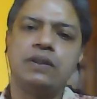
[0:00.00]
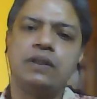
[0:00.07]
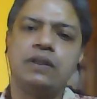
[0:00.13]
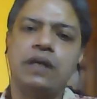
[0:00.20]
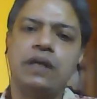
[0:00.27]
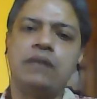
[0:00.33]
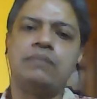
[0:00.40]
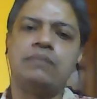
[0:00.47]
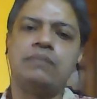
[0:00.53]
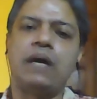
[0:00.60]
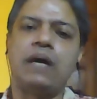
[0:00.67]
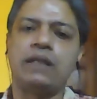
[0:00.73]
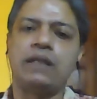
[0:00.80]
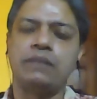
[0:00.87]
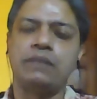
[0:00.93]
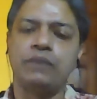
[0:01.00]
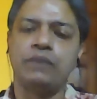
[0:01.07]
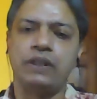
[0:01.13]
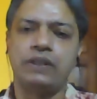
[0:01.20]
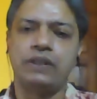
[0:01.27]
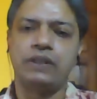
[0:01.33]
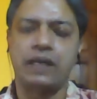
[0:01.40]
in Bharata
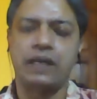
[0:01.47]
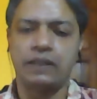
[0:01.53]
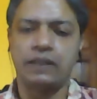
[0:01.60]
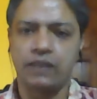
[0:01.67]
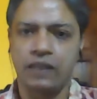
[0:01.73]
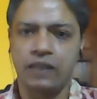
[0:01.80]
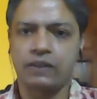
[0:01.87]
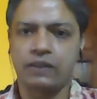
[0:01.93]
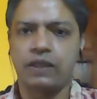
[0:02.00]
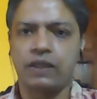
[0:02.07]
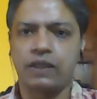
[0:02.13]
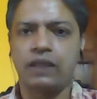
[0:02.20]
Muni's Natya Shastra,